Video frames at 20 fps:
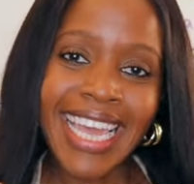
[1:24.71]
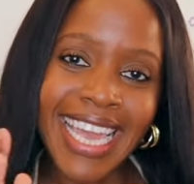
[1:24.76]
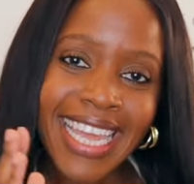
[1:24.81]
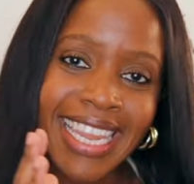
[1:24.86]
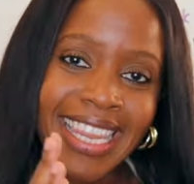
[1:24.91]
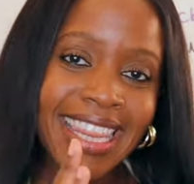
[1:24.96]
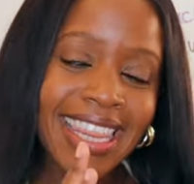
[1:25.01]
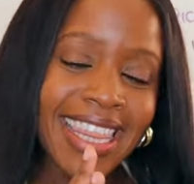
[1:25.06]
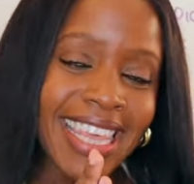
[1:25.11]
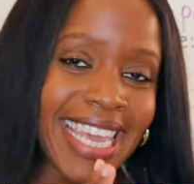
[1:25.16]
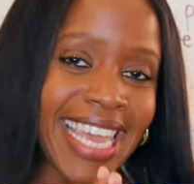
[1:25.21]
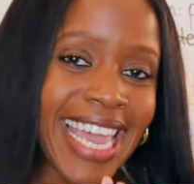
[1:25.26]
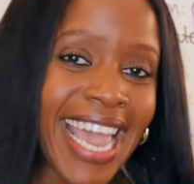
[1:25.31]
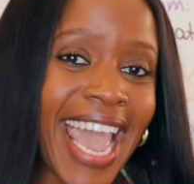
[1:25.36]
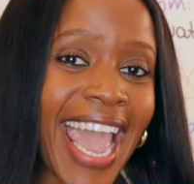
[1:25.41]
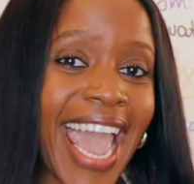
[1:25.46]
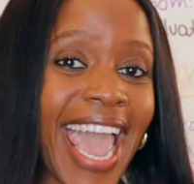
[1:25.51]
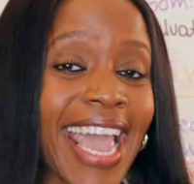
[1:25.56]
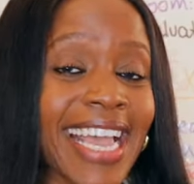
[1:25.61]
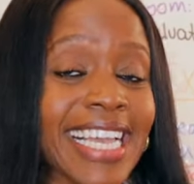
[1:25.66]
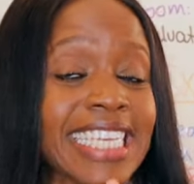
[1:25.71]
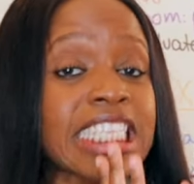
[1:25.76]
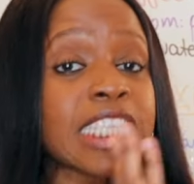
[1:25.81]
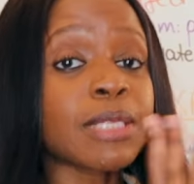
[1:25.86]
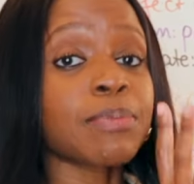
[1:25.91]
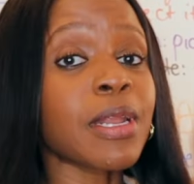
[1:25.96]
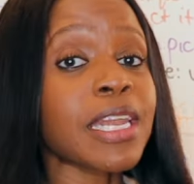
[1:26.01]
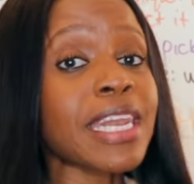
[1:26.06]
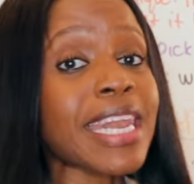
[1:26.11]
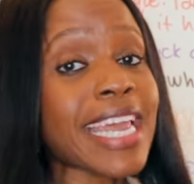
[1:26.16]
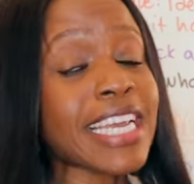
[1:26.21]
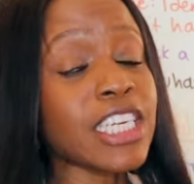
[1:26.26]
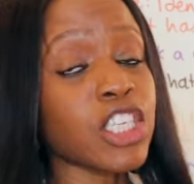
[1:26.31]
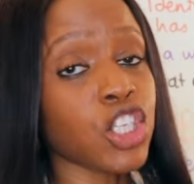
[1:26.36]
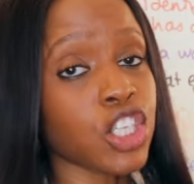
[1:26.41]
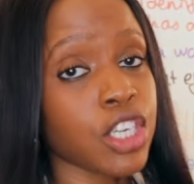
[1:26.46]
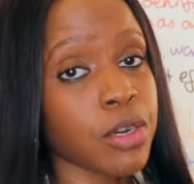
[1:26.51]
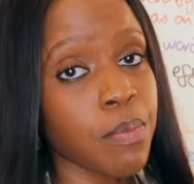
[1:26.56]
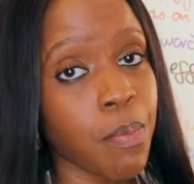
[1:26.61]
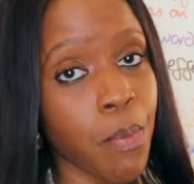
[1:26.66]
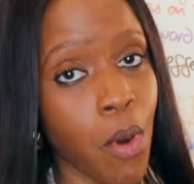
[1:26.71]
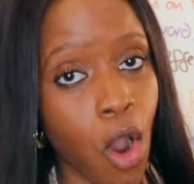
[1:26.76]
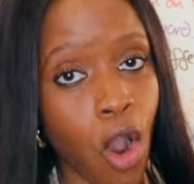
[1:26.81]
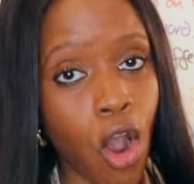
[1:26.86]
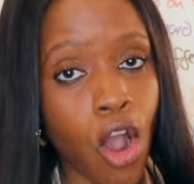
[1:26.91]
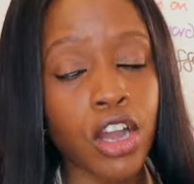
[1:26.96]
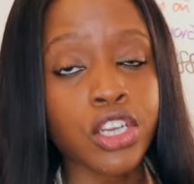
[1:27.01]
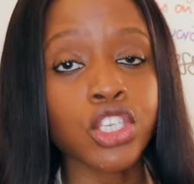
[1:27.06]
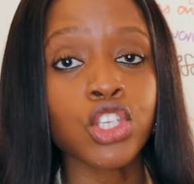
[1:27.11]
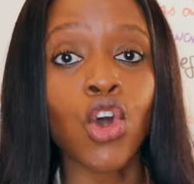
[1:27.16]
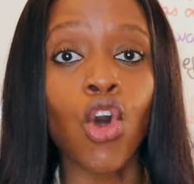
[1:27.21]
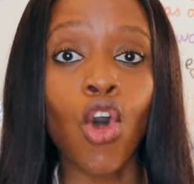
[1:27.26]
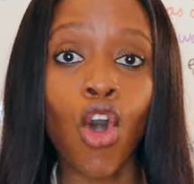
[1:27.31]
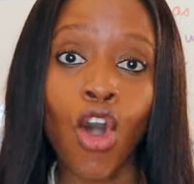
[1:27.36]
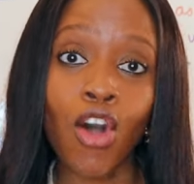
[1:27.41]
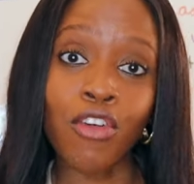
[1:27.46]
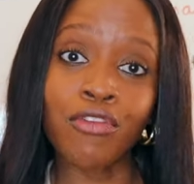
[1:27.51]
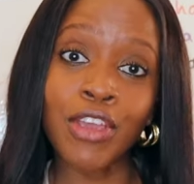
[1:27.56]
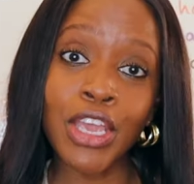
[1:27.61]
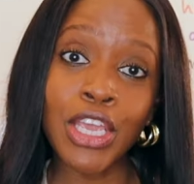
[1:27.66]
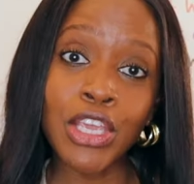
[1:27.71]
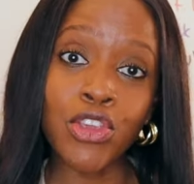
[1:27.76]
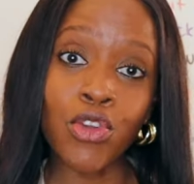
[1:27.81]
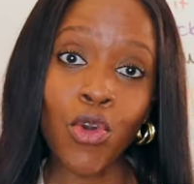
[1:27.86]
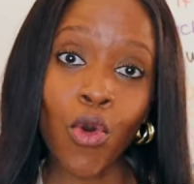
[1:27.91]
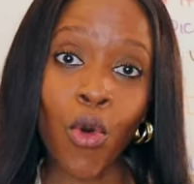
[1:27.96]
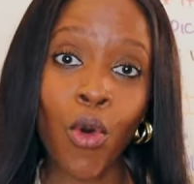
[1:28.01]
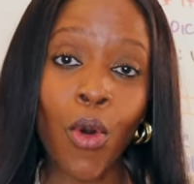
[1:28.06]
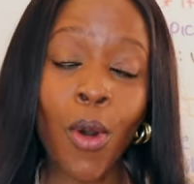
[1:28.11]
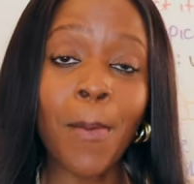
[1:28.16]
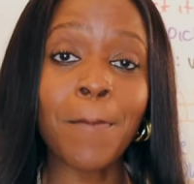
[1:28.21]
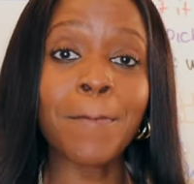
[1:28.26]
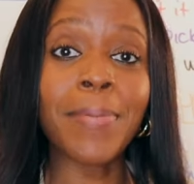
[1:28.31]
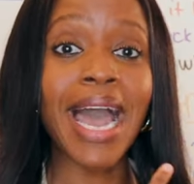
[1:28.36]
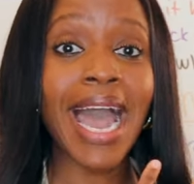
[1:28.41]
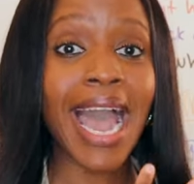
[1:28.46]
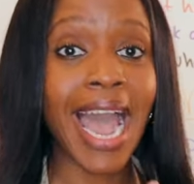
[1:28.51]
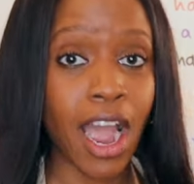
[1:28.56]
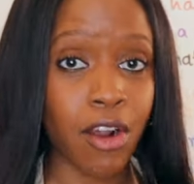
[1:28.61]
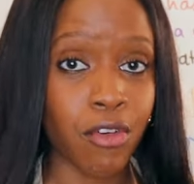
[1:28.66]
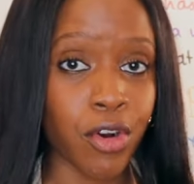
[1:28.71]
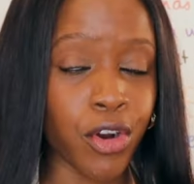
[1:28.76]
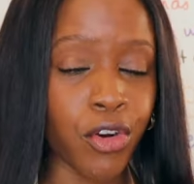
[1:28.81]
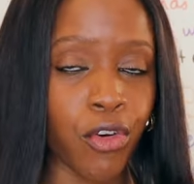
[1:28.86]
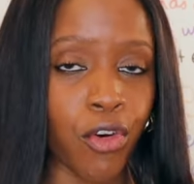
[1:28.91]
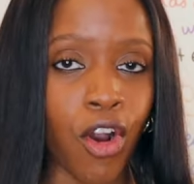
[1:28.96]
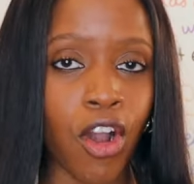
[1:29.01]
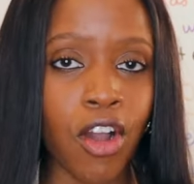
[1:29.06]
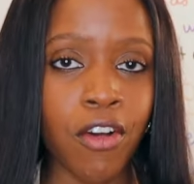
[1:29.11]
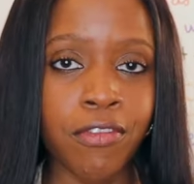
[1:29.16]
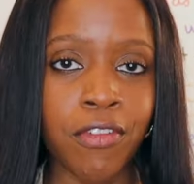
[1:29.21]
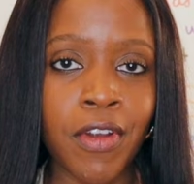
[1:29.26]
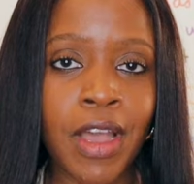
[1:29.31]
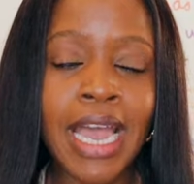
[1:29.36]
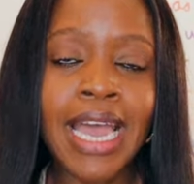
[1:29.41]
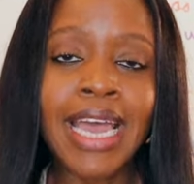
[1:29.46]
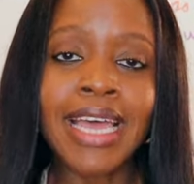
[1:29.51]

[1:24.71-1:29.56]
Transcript: in the explanation part of your paragraph.